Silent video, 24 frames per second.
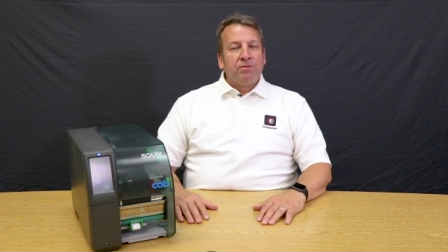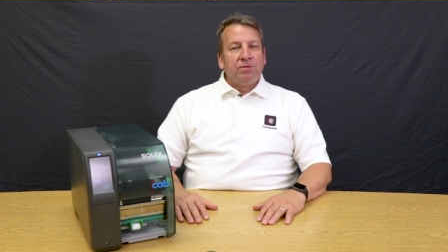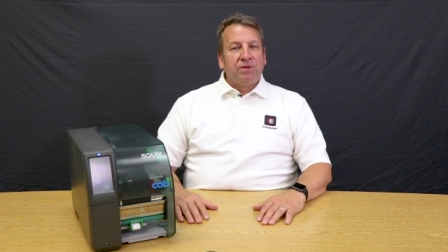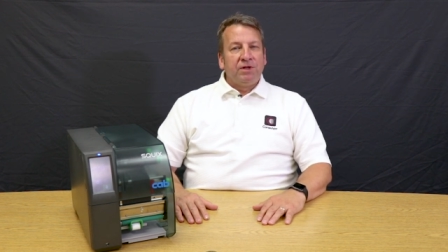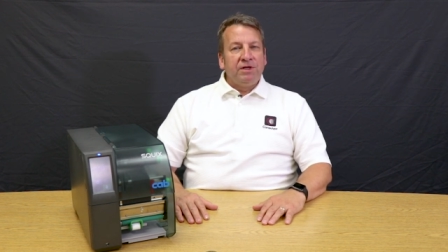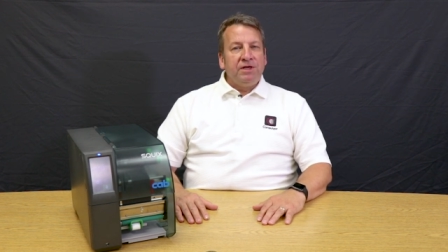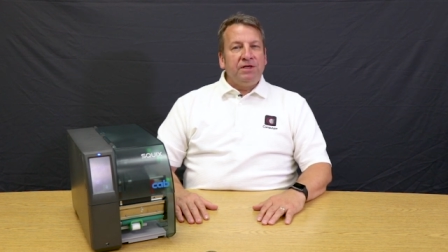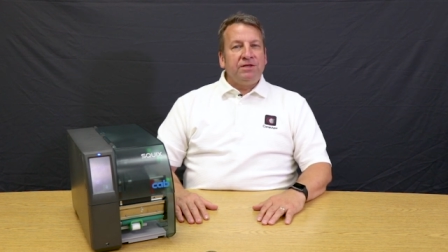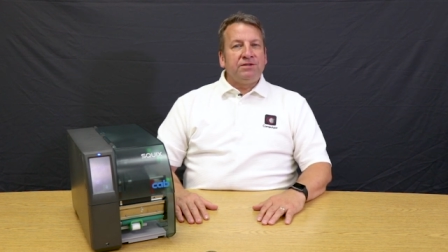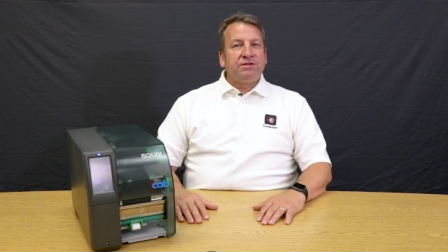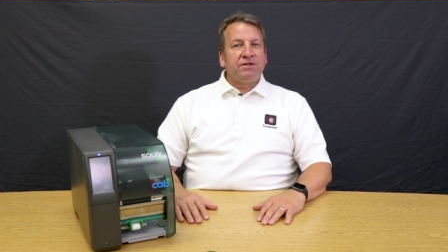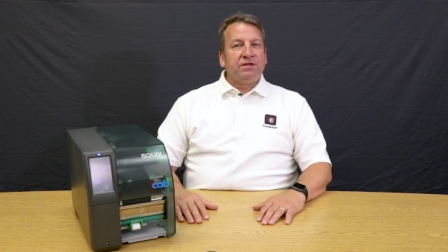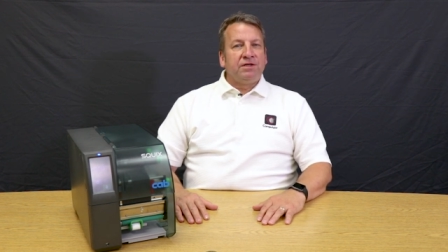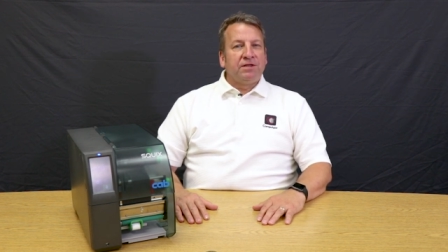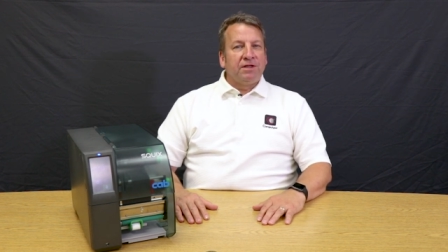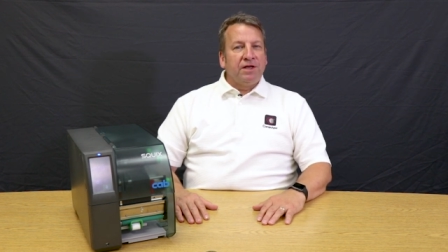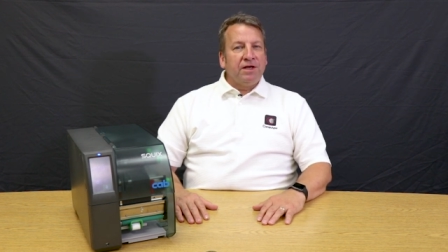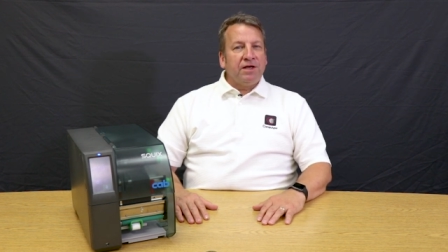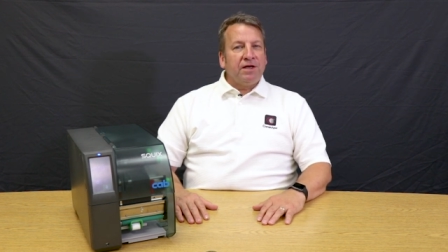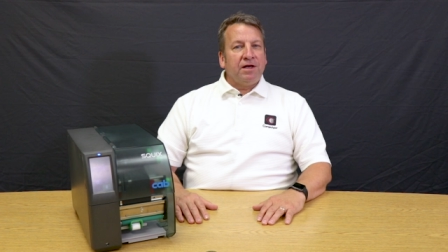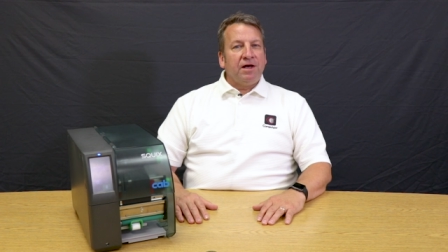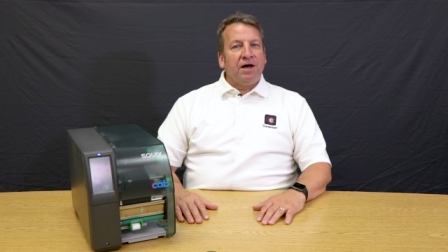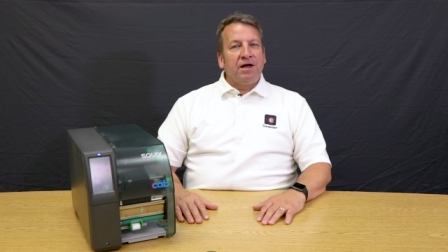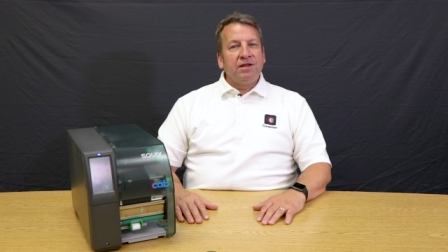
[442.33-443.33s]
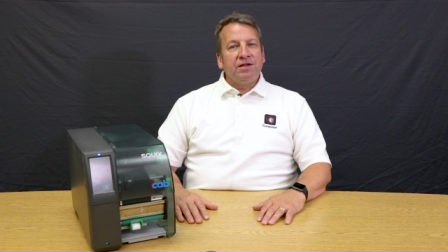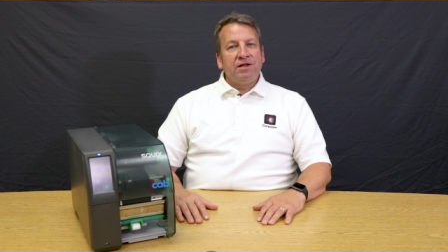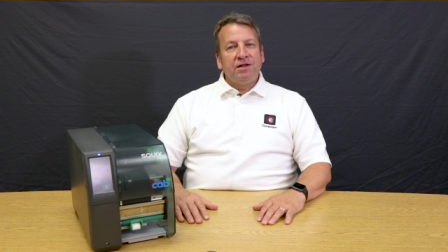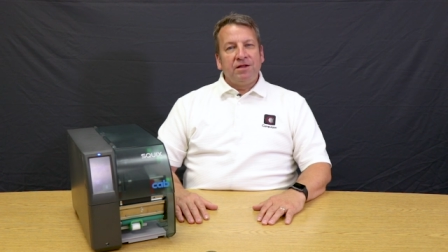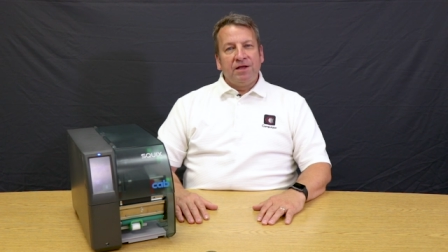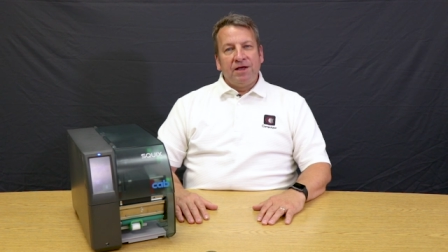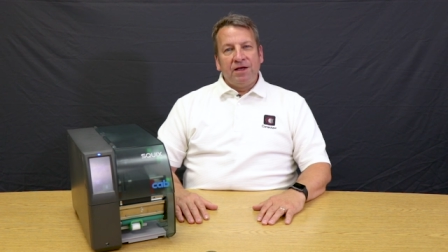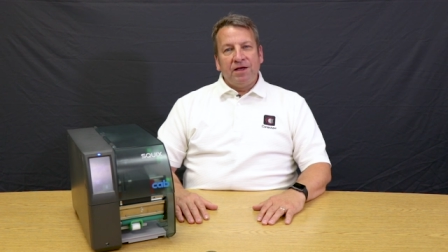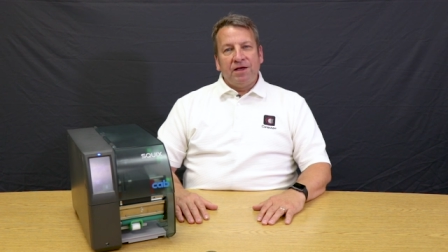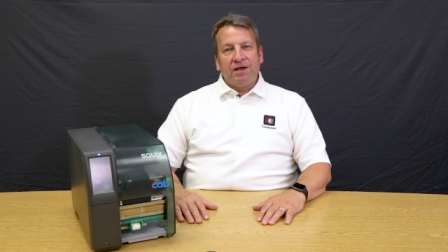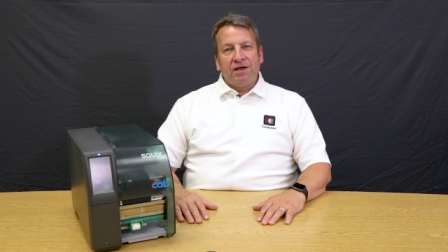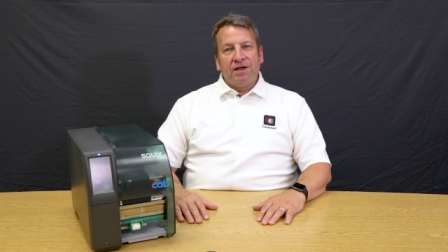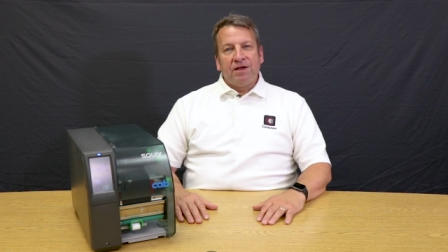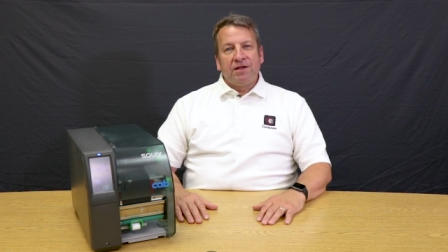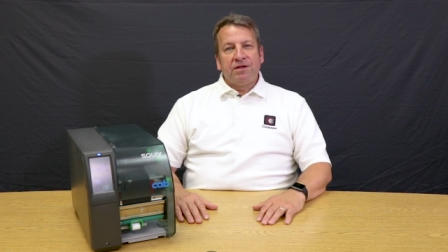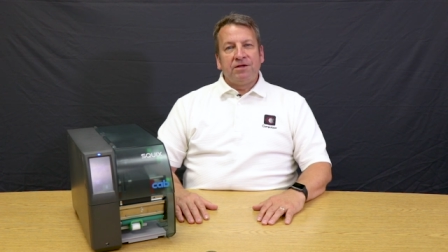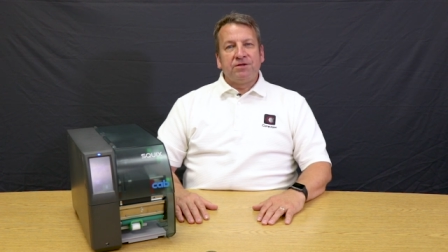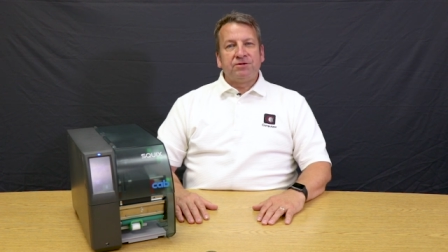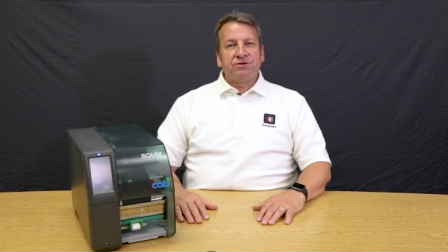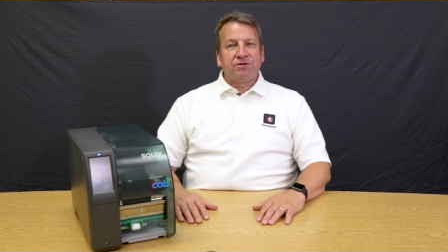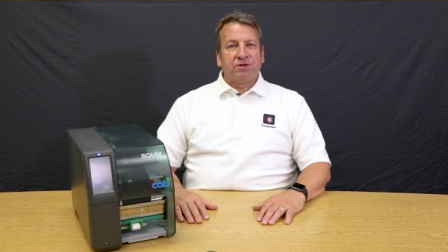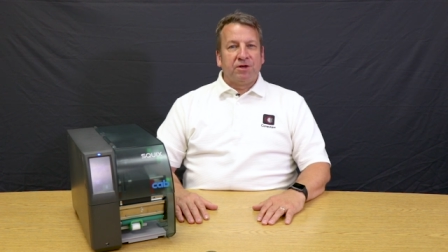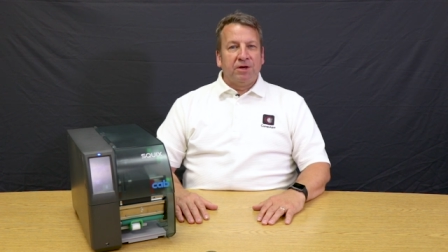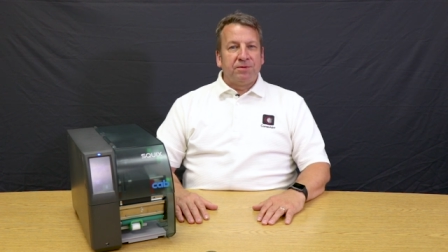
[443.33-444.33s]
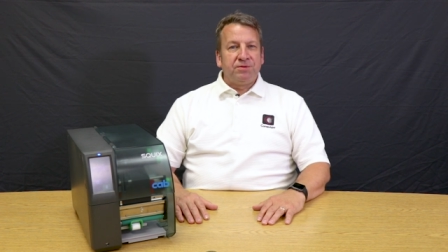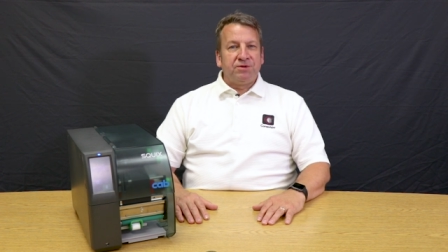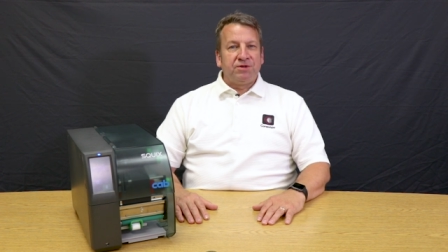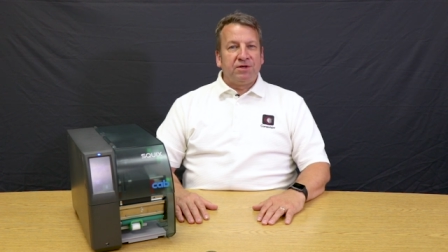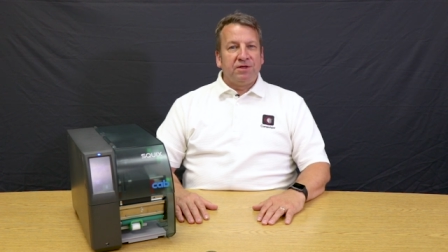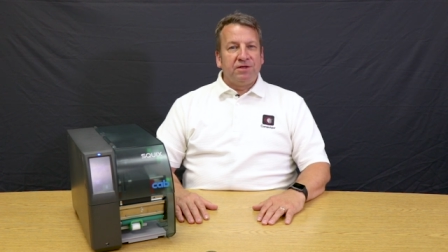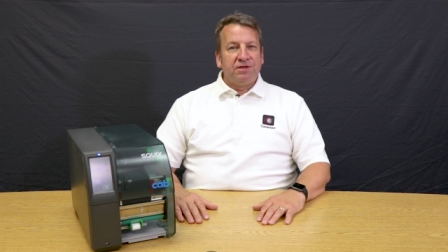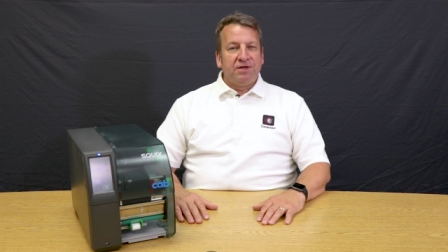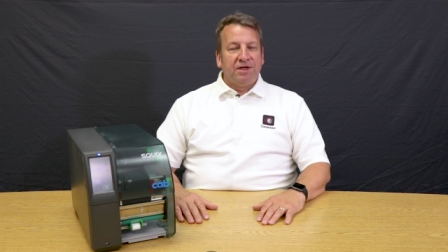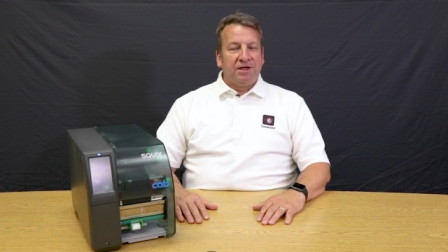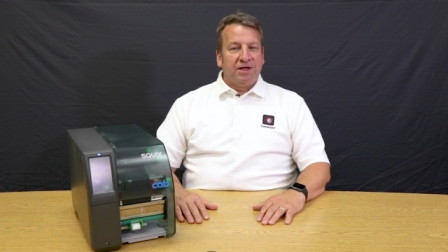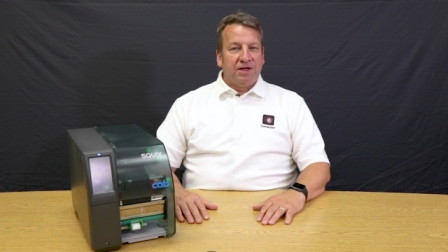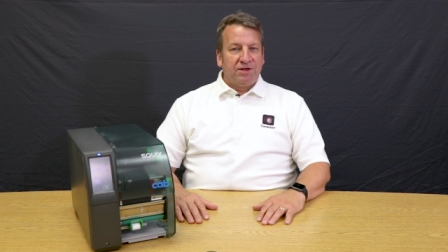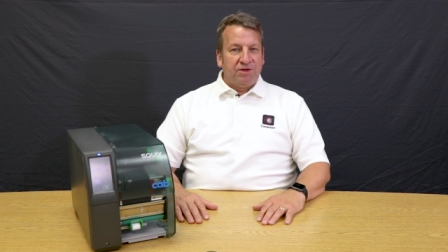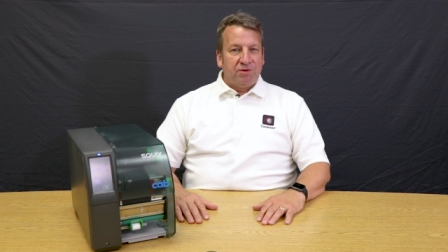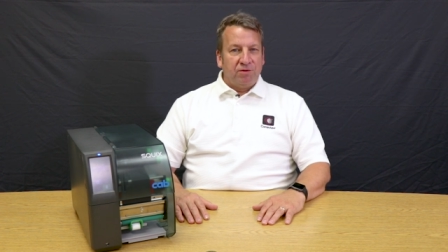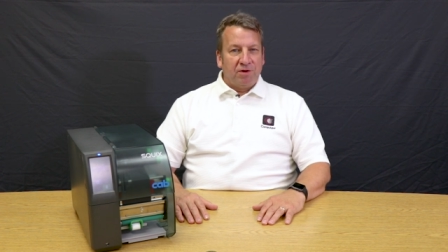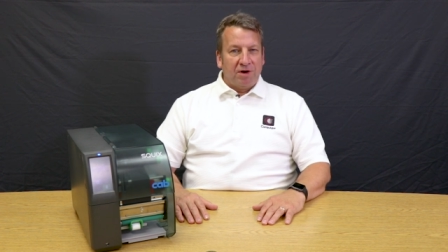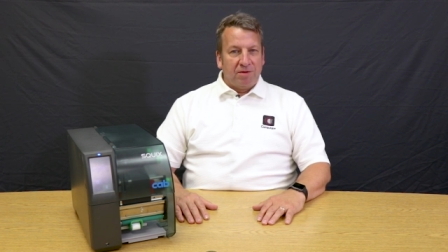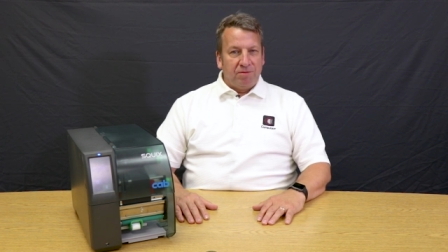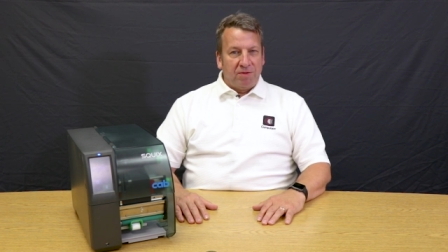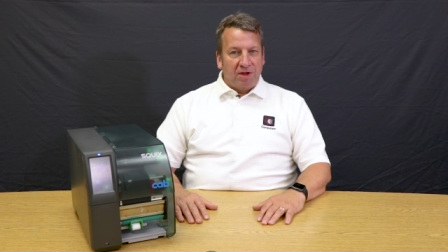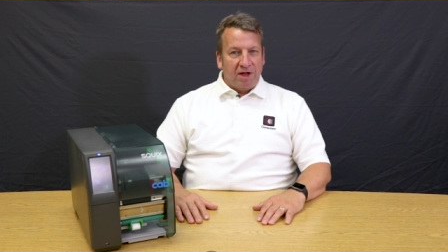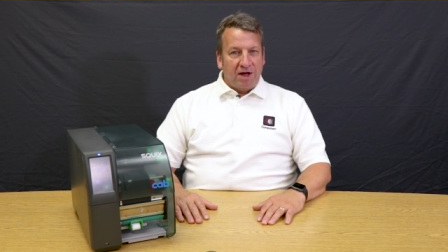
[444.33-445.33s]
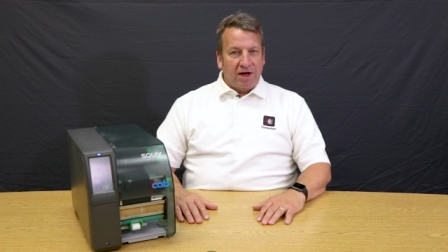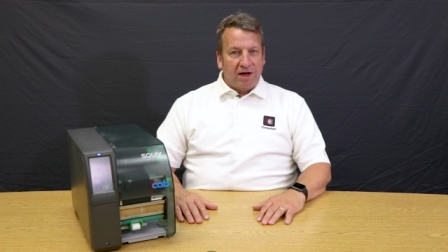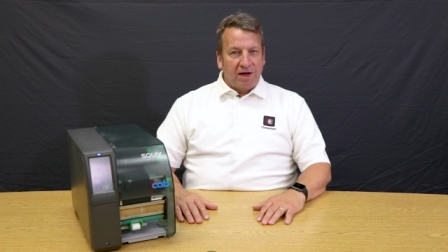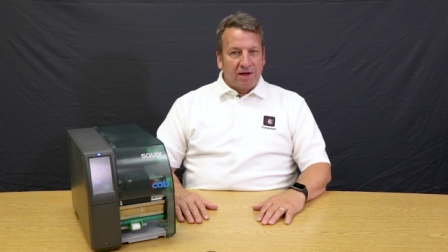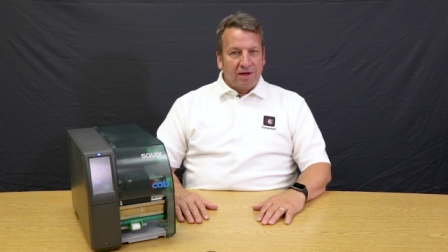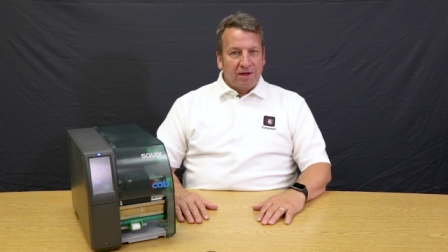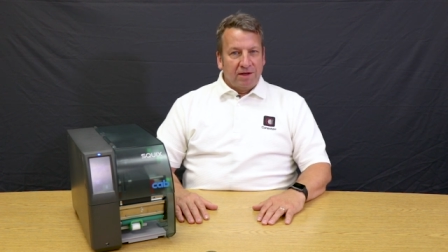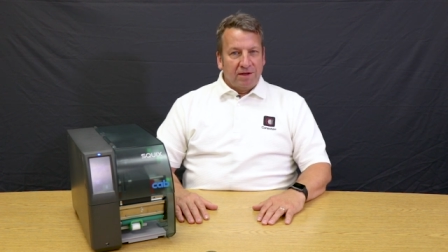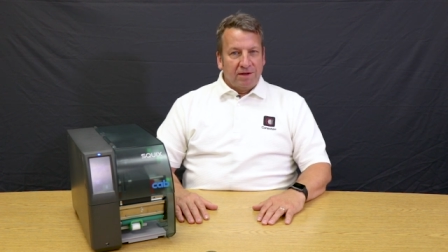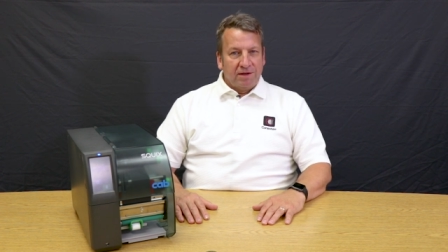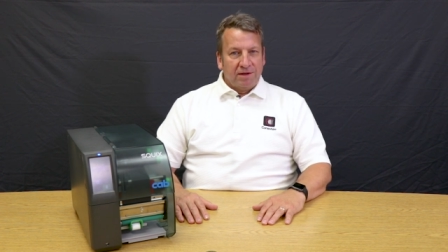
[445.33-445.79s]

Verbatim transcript: please click on the link in the description to get to our blog.